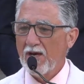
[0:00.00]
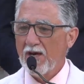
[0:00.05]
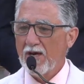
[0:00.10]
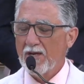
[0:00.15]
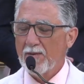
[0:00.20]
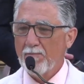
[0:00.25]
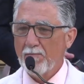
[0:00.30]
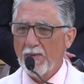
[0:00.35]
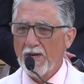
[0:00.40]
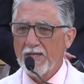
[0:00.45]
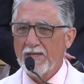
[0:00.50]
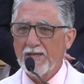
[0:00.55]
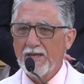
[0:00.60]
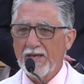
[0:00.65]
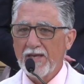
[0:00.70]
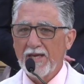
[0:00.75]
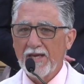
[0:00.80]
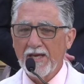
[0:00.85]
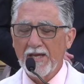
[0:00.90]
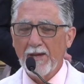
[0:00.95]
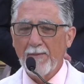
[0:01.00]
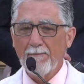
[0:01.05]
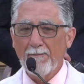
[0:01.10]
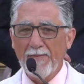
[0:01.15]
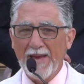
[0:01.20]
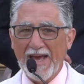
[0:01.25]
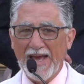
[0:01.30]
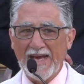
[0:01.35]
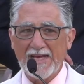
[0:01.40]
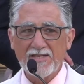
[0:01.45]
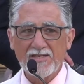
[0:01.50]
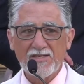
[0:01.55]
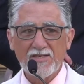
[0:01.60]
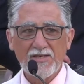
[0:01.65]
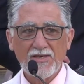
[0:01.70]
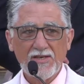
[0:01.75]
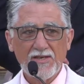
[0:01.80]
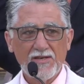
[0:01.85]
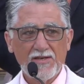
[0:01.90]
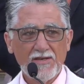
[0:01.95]
on Monday in a
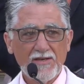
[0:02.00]
mask,